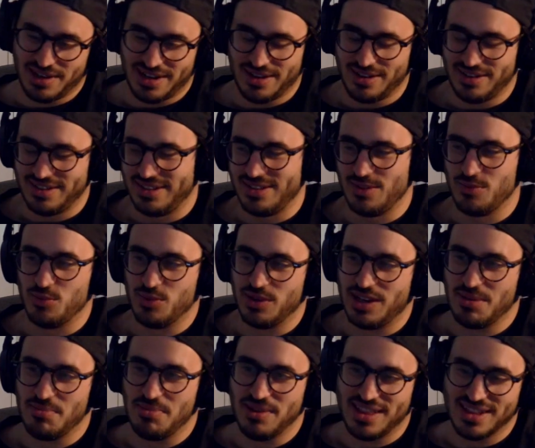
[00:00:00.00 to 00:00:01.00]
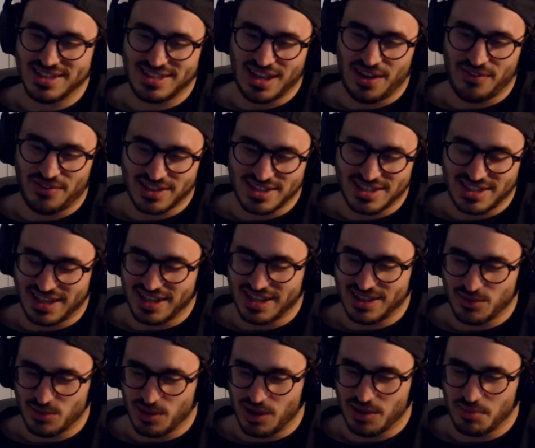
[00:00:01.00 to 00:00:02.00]
but would it be the safest thing in
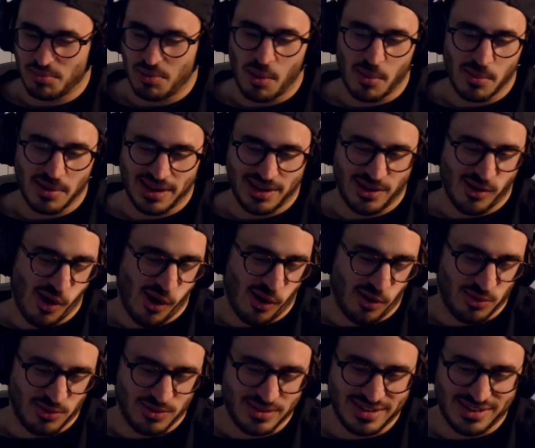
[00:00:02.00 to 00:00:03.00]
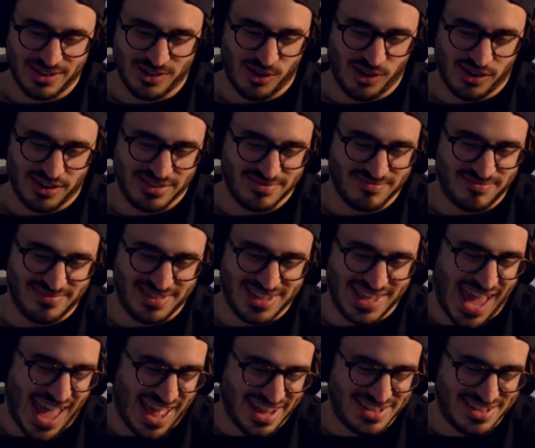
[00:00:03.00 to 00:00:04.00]
the world? Probably no, not yet.